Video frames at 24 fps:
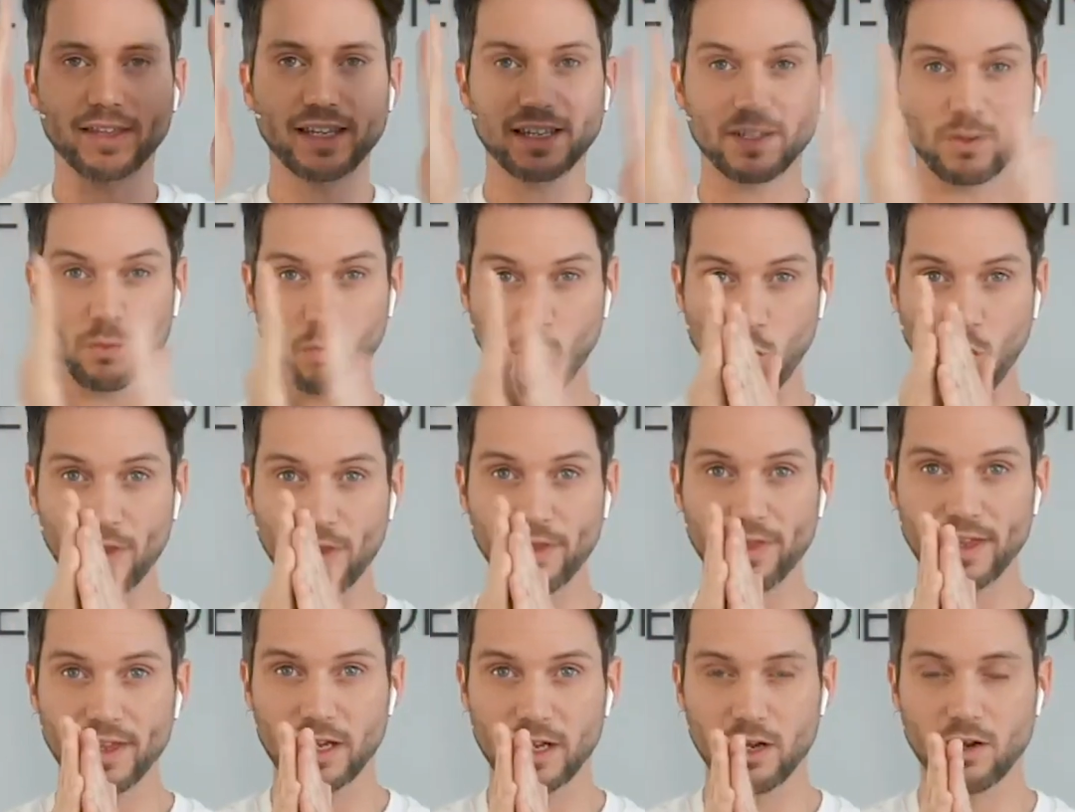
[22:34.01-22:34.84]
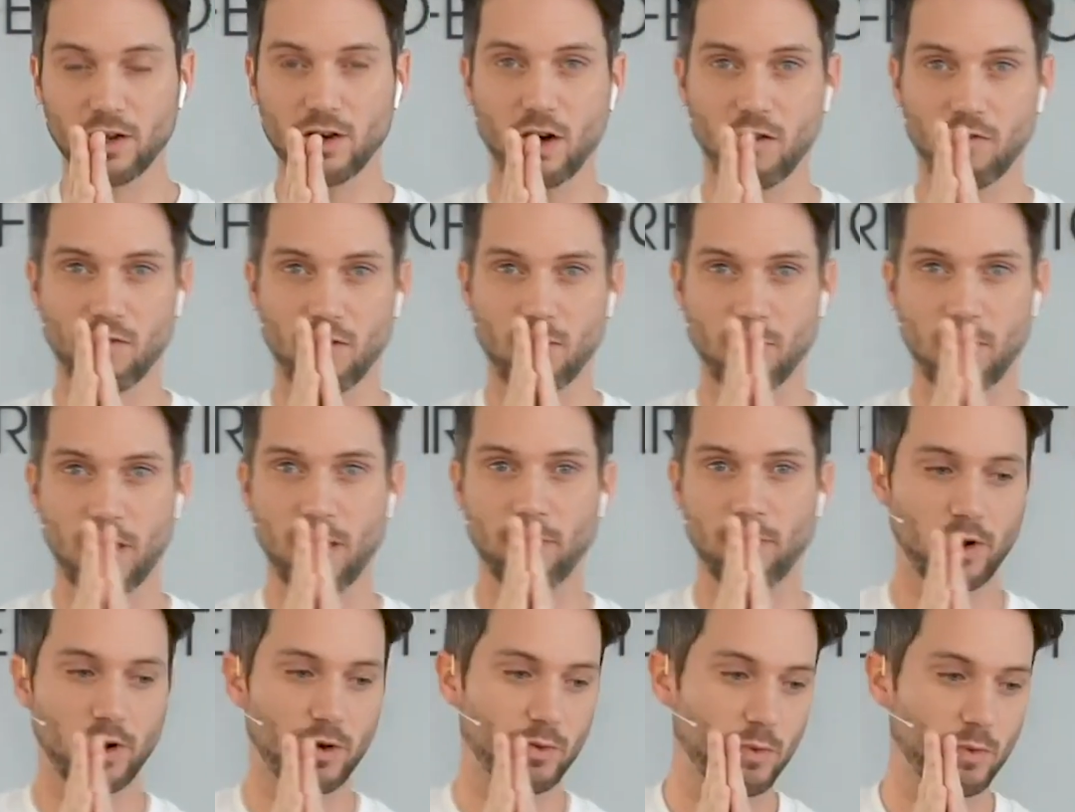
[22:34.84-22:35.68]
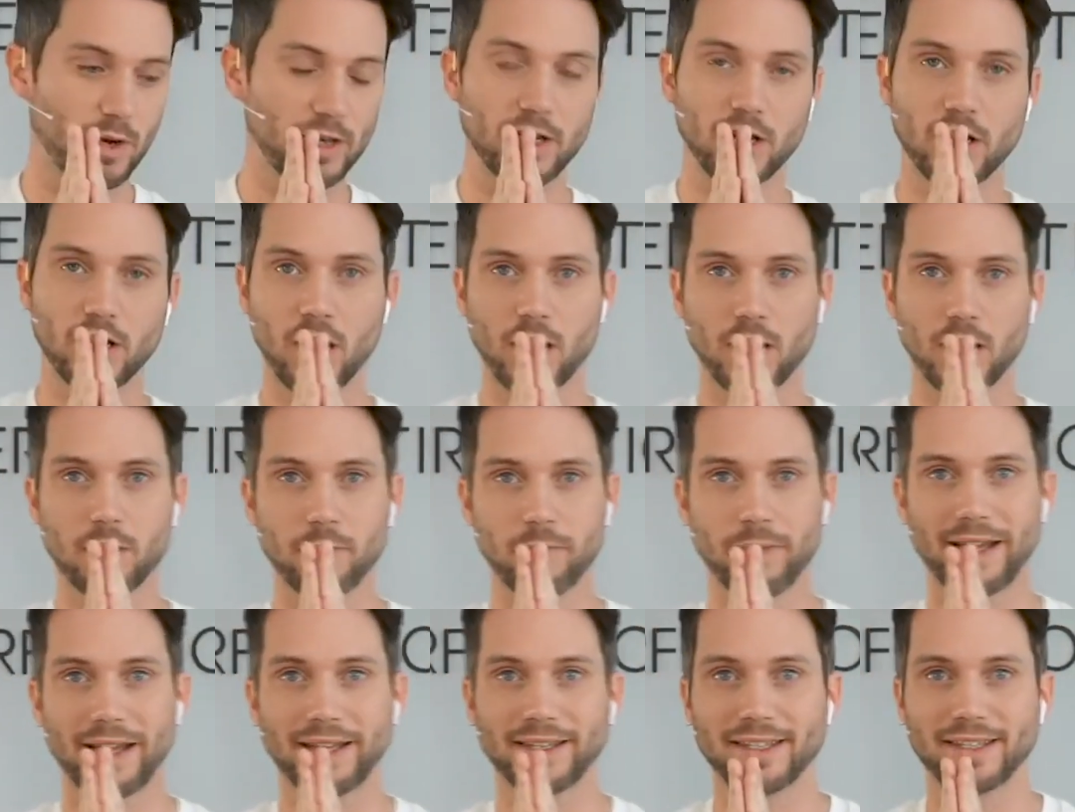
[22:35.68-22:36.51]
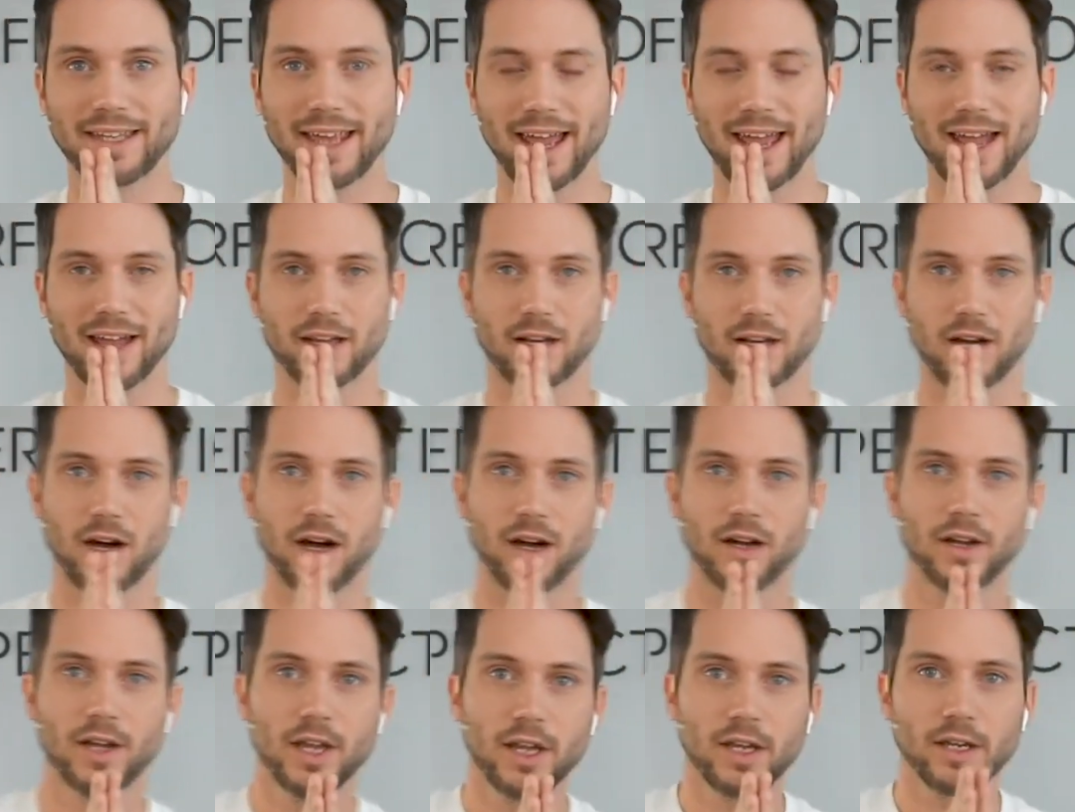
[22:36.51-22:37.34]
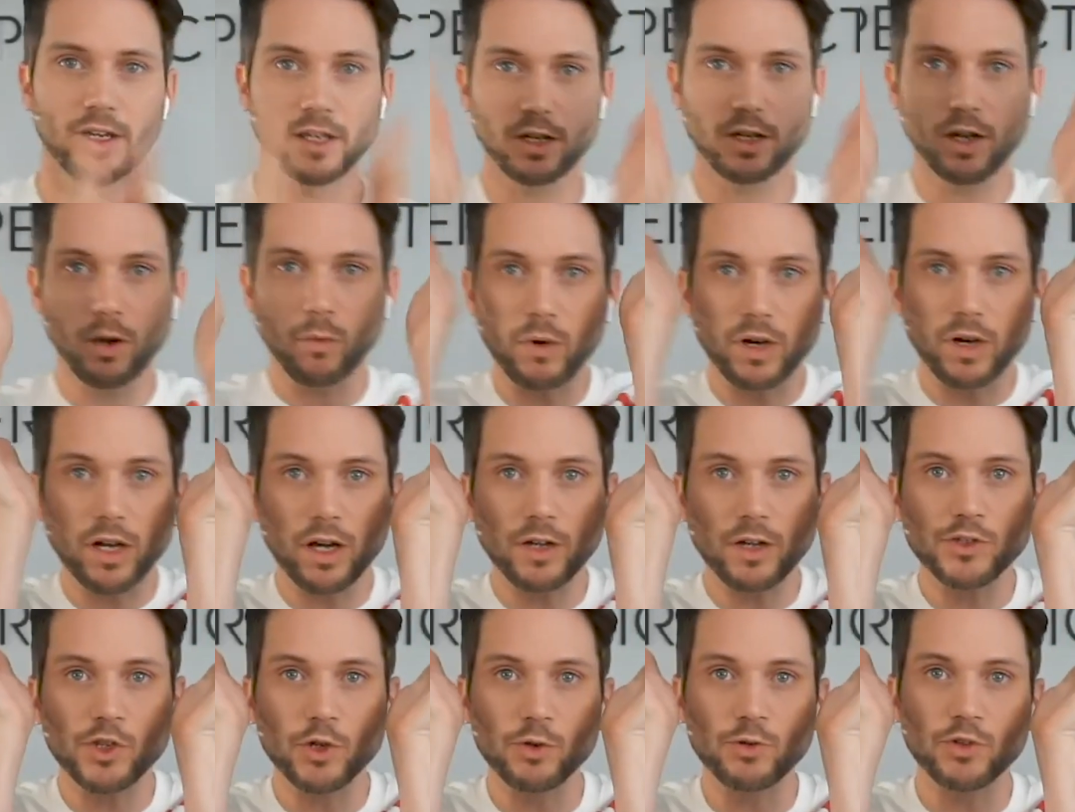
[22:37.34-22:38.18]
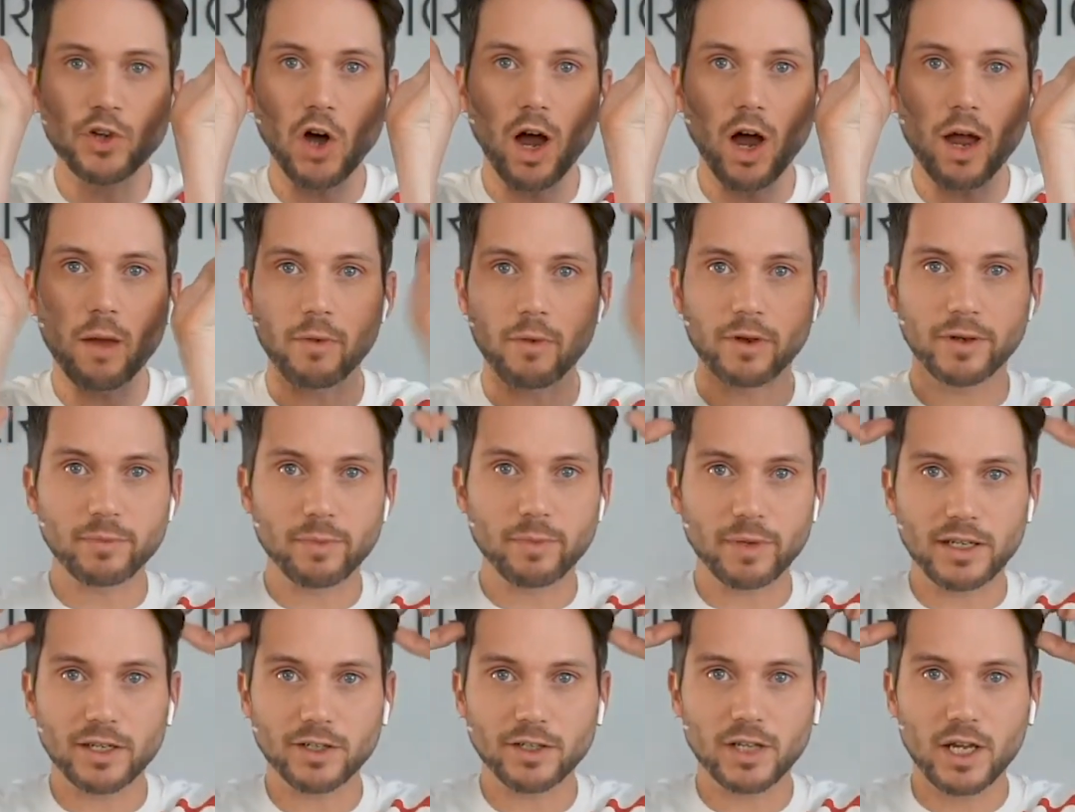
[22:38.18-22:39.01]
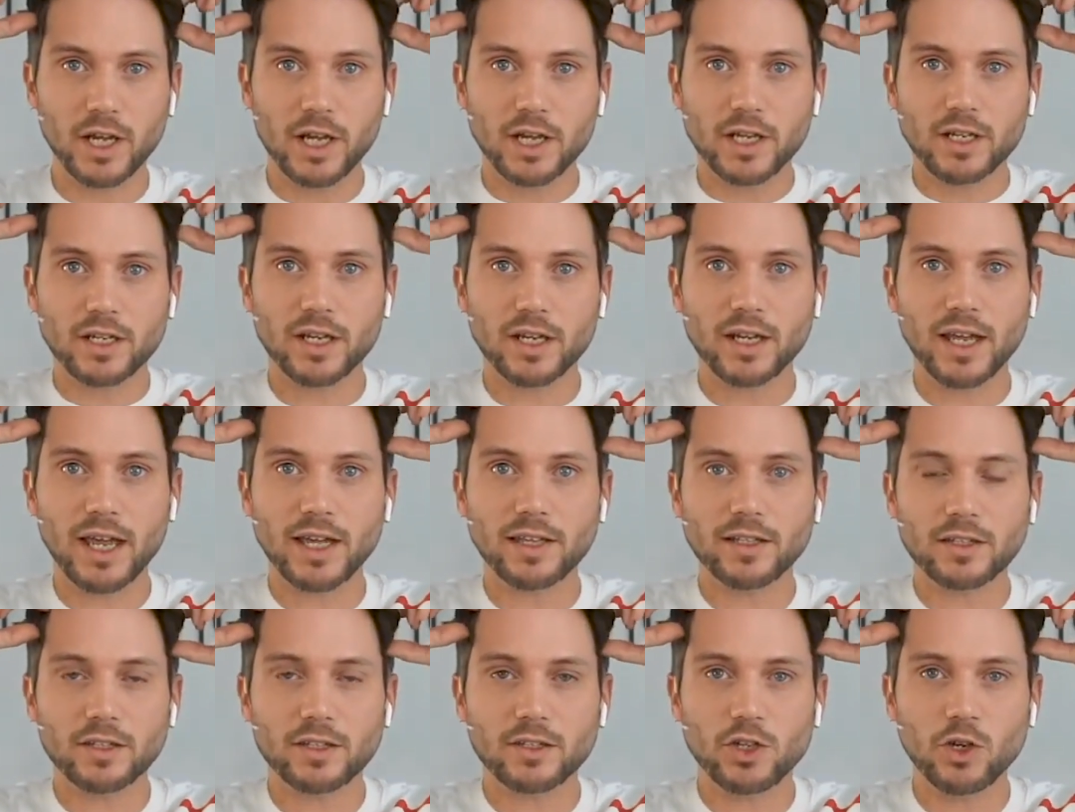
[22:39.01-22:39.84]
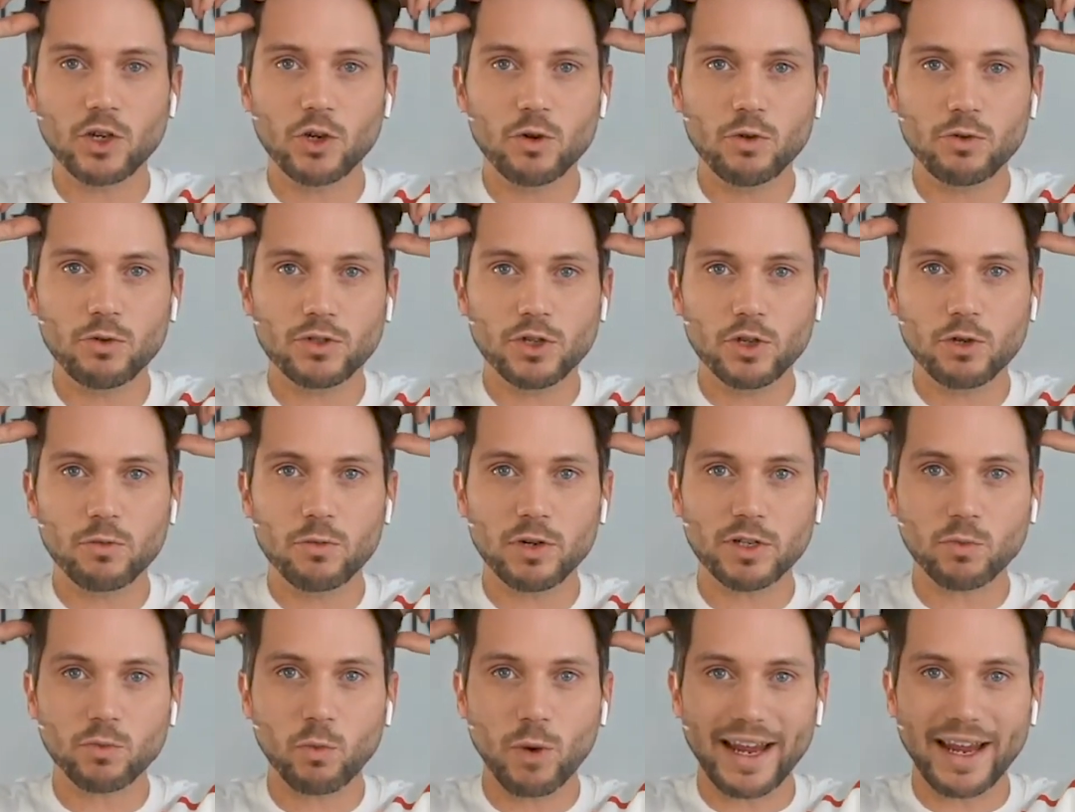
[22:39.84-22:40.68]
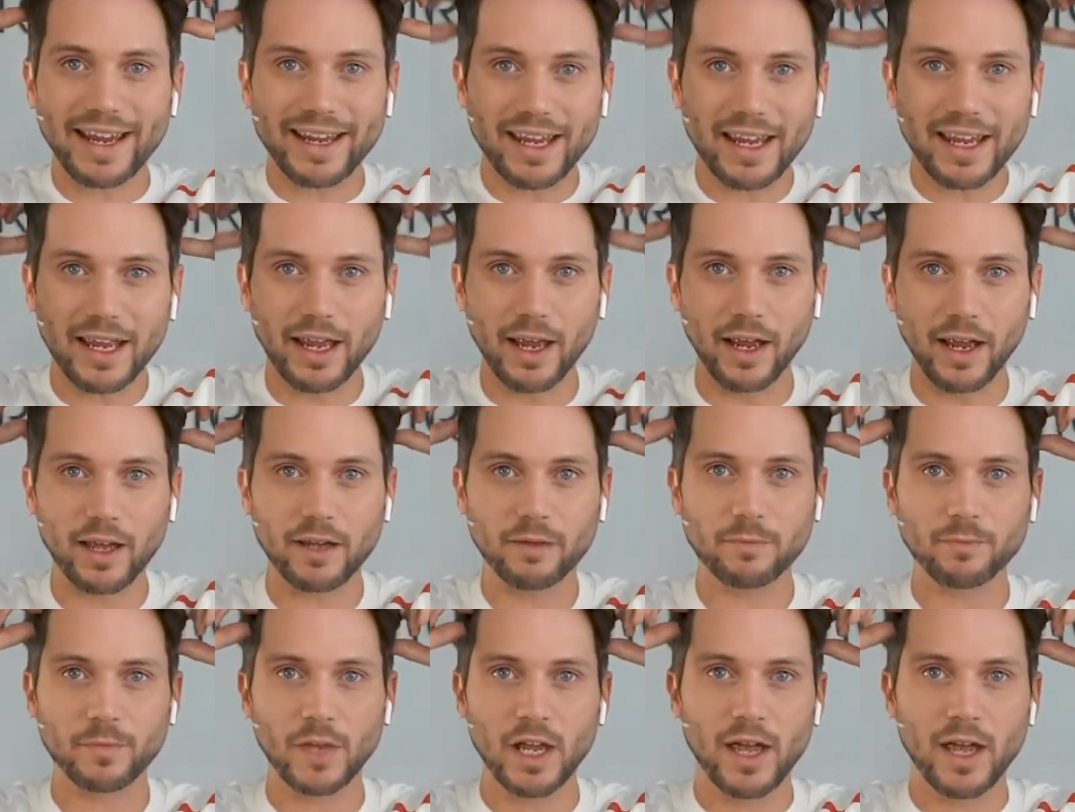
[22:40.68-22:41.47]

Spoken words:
That's one thing you got to remember, is when you're cutting a man's haircut, you don't want to go too diamond, because you get too much weight here,